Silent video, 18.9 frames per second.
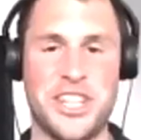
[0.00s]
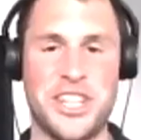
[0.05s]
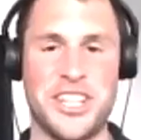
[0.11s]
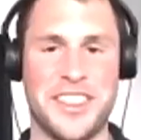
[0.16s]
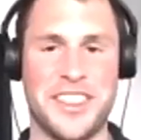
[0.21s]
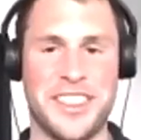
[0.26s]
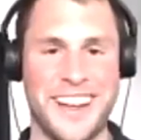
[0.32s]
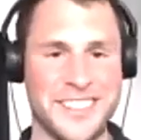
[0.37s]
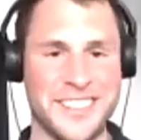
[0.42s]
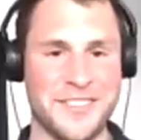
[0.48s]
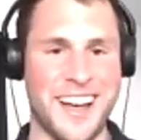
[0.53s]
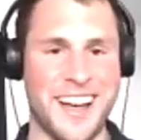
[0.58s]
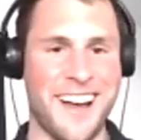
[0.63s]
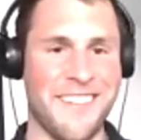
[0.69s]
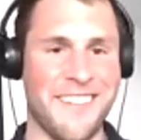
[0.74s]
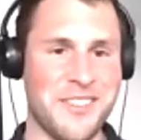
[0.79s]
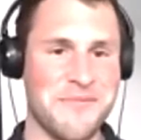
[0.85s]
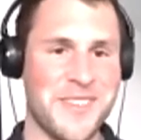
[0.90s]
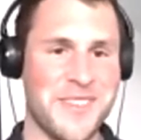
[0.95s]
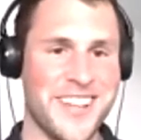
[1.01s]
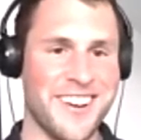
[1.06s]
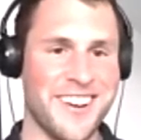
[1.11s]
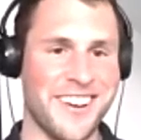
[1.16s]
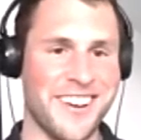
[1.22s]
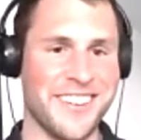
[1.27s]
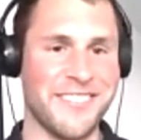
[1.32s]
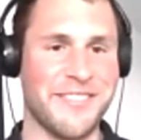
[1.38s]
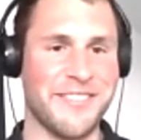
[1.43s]
Thanks for having me
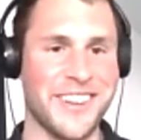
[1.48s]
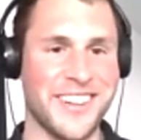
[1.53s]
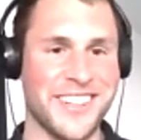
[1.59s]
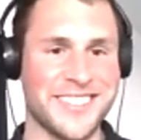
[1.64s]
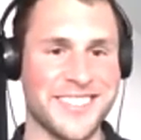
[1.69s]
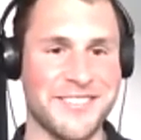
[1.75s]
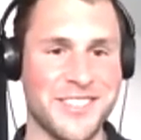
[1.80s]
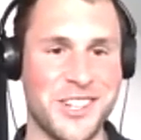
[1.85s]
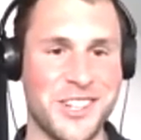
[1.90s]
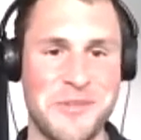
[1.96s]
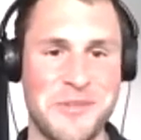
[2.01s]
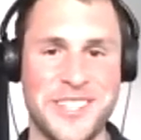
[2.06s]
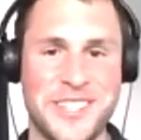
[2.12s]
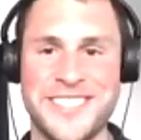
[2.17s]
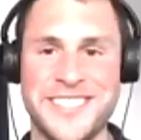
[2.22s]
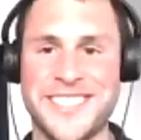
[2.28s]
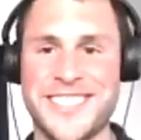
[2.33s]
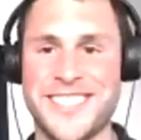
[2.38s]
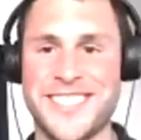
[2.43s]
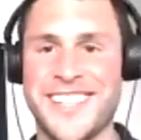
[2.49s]
on, first and foremost.